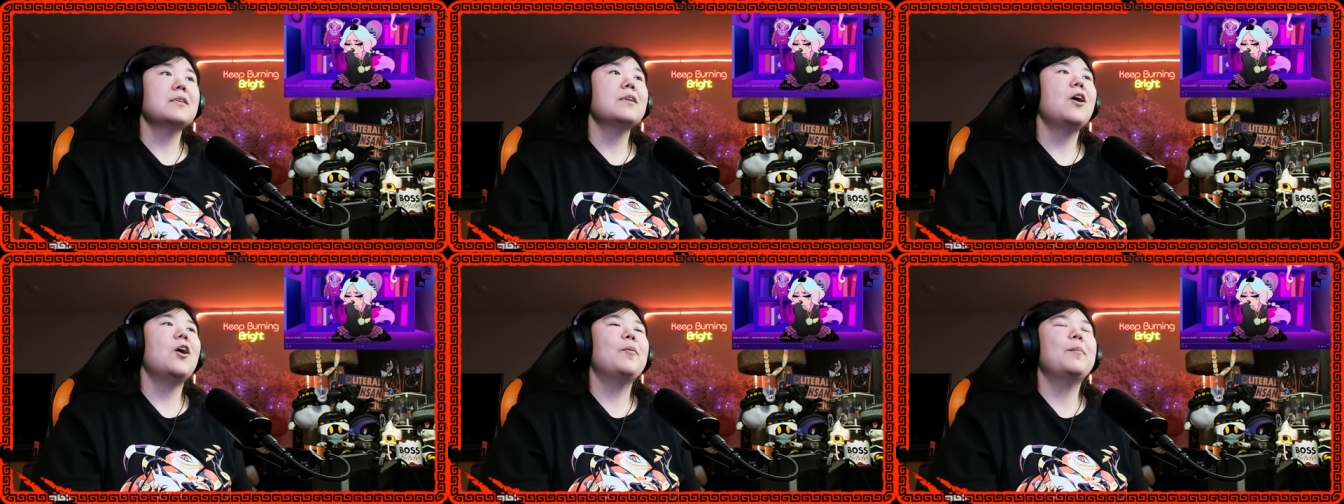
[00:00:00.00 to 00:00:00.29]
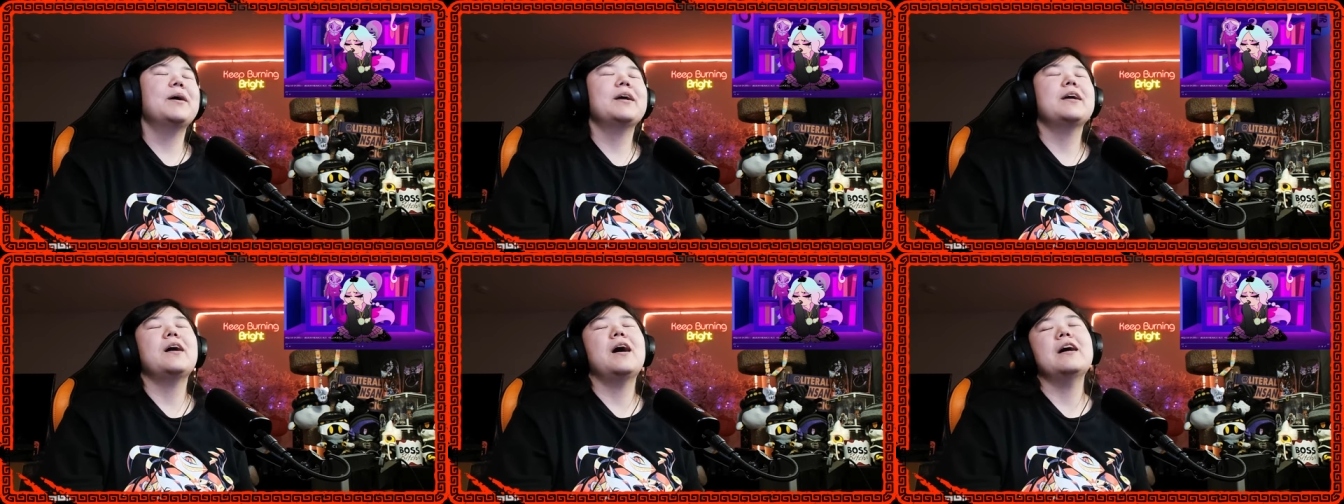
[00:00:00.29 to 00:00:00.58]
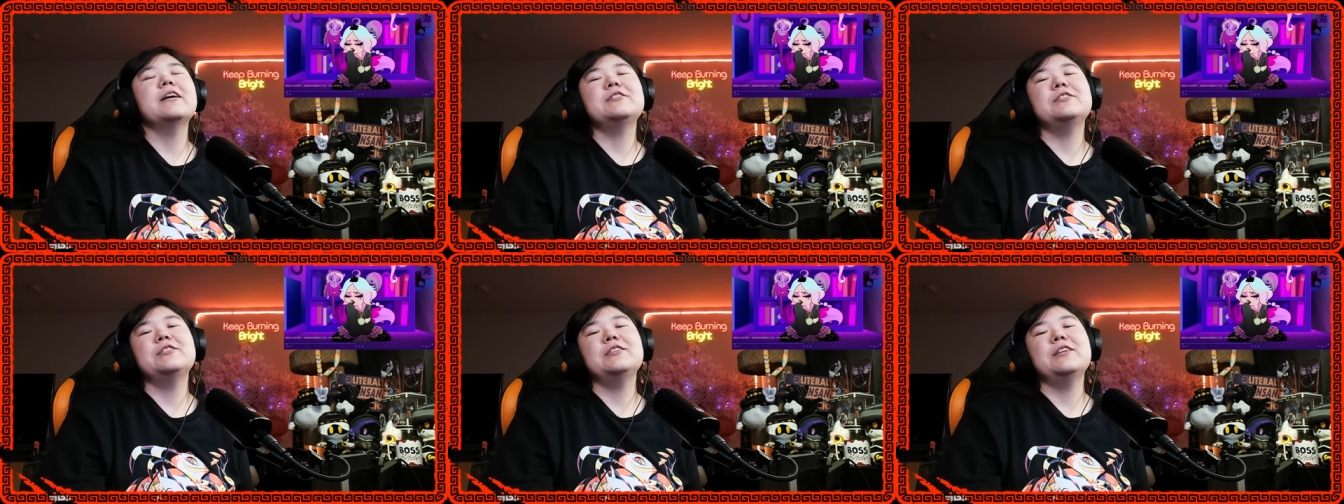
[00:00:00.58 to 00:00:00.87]
Oh my
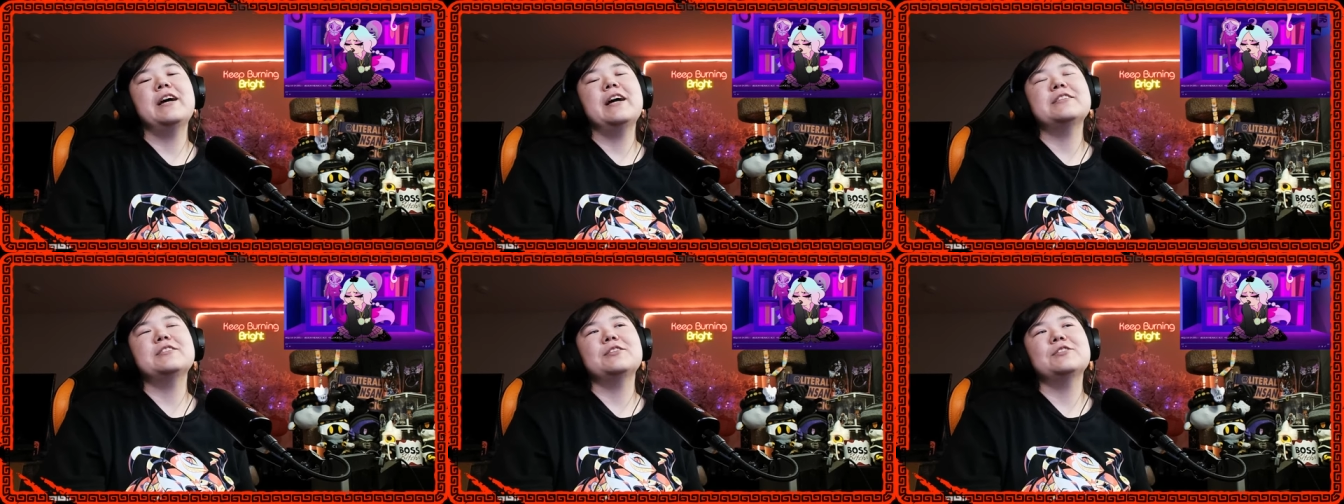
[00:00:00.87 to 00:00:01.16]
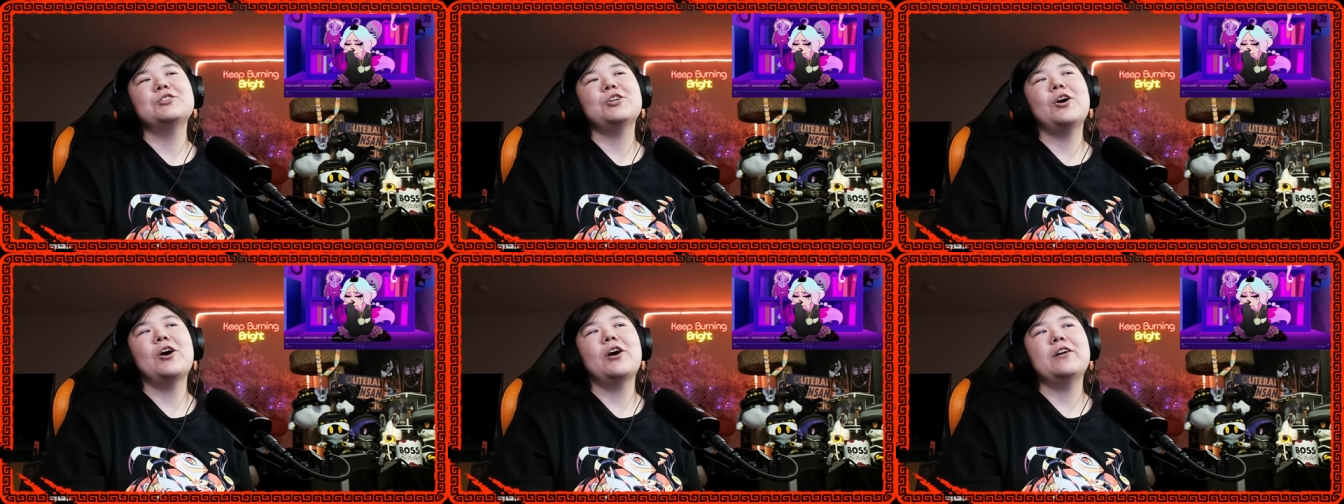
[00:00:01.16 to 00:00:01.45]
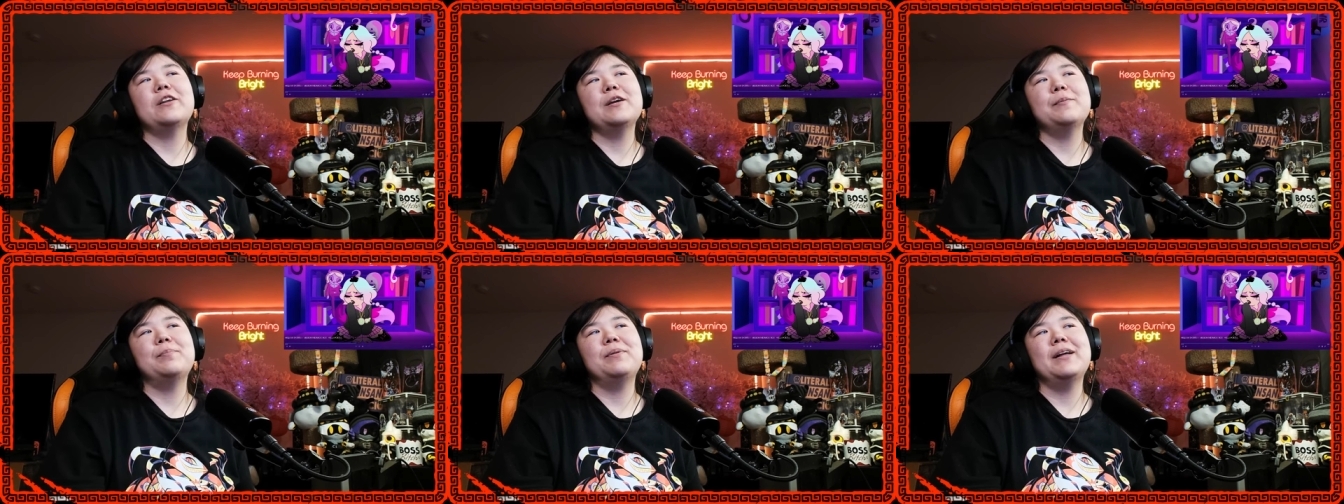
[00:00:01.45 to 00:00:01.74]
god, she has a
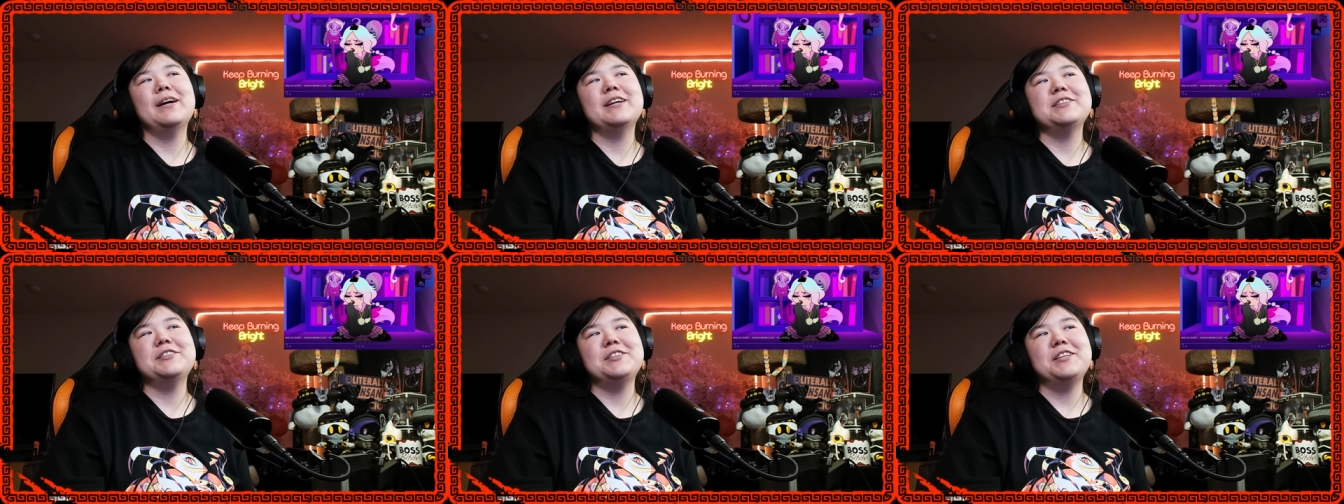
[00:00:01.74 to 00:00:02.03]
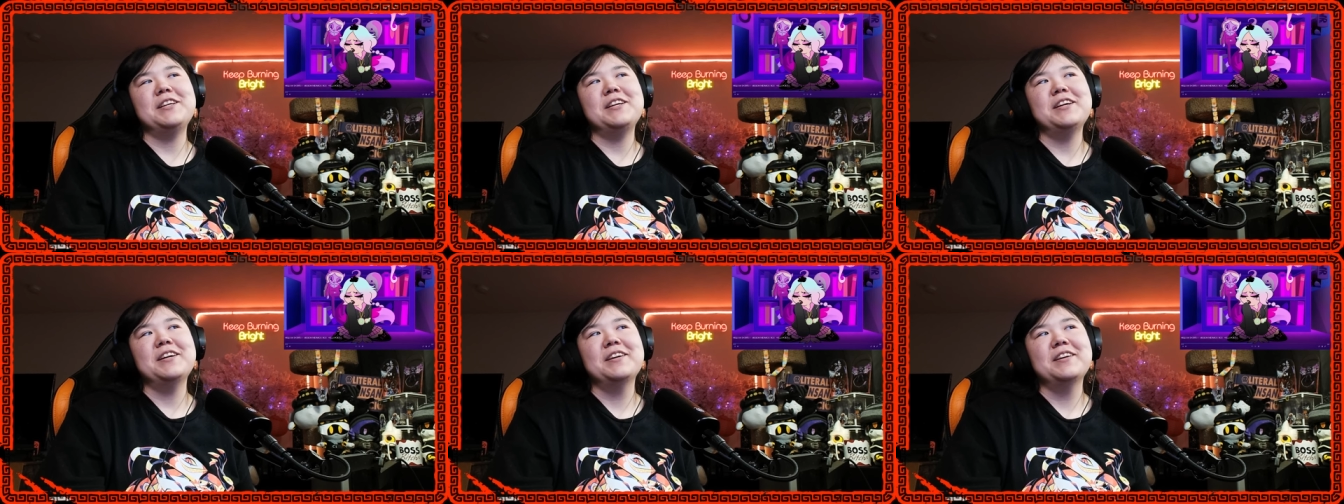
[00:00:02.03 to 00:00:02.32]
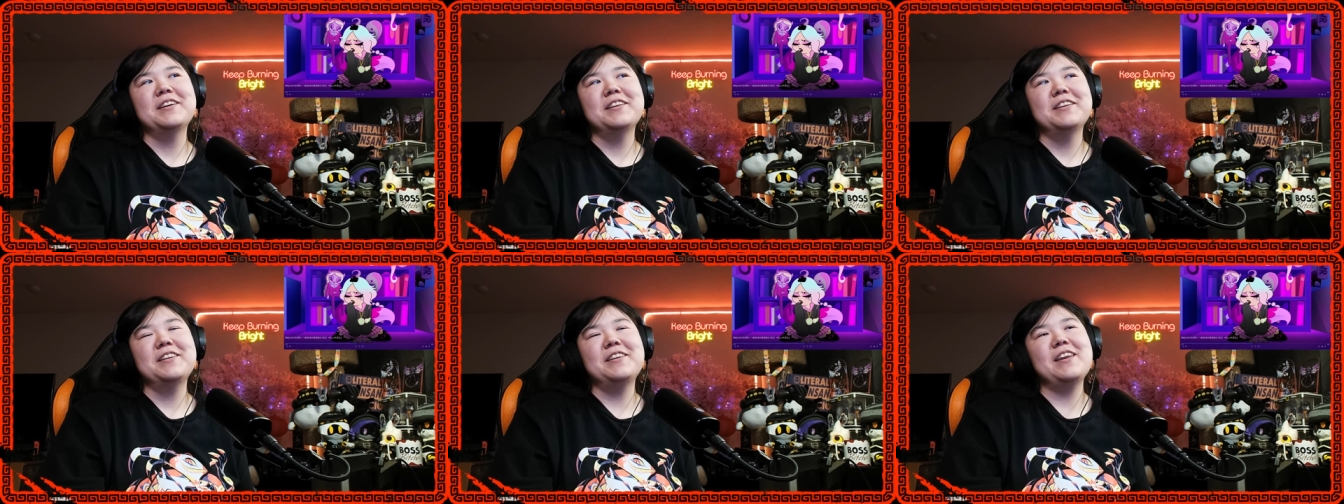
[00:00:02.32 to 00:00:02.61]
Charlie plushie?
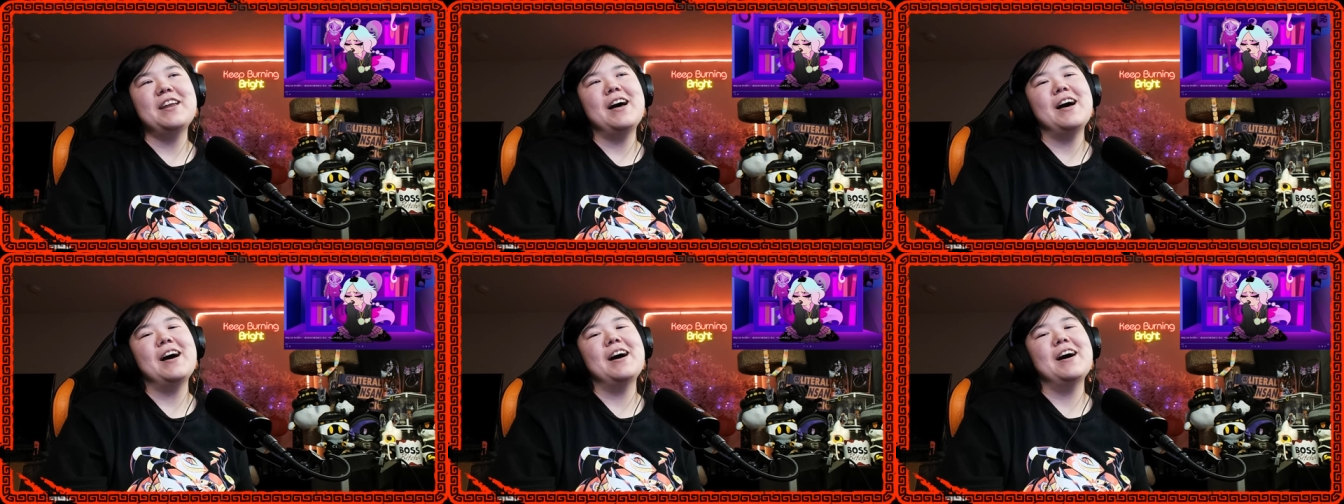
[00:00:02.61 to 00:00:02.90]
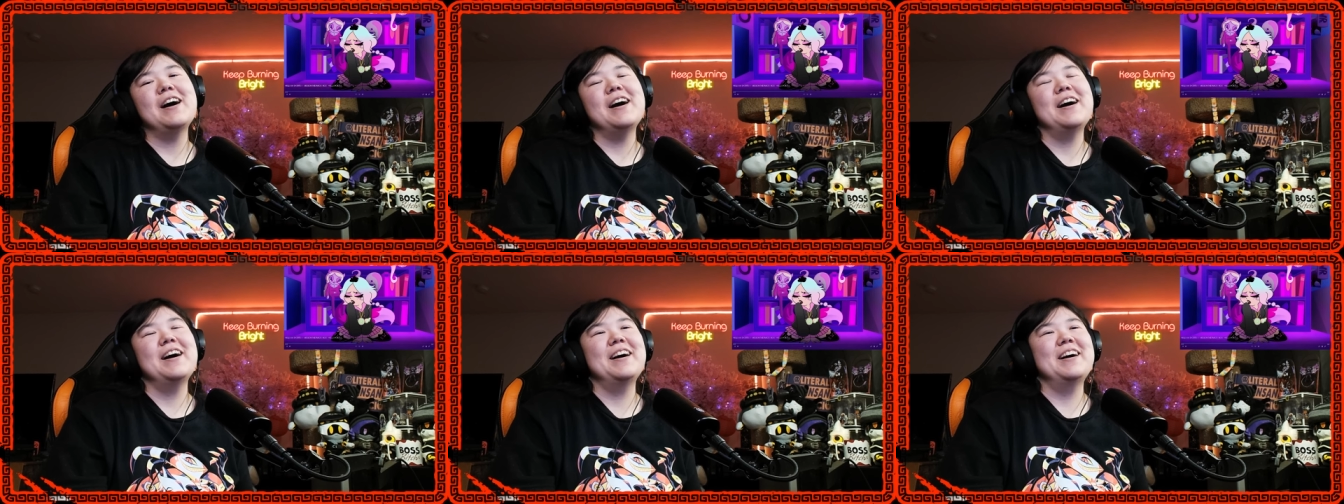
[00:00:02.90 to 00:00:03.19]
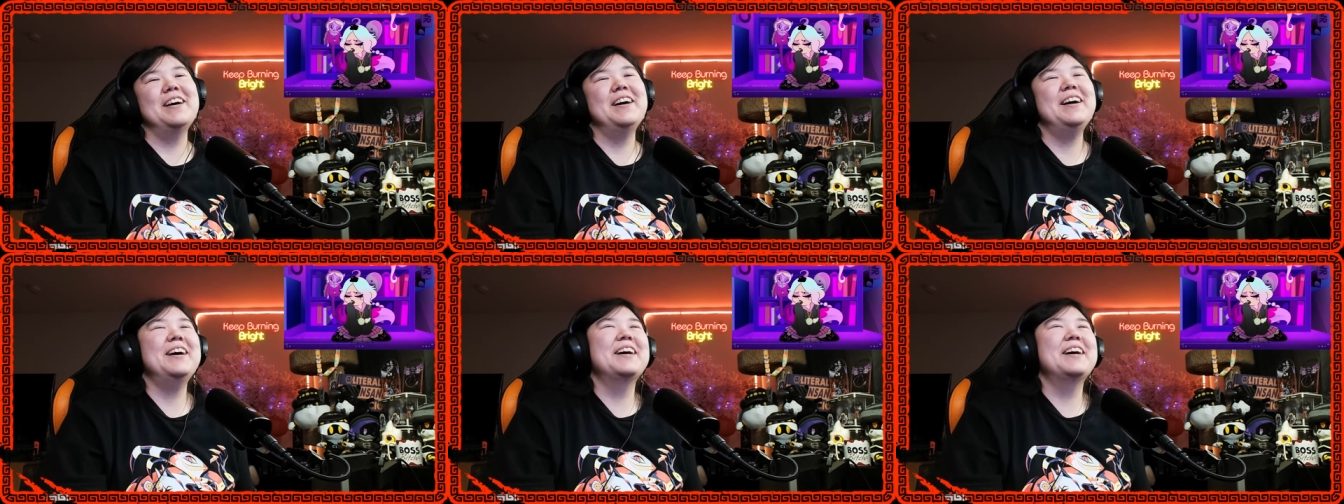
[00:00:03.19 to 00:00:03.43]
Nah.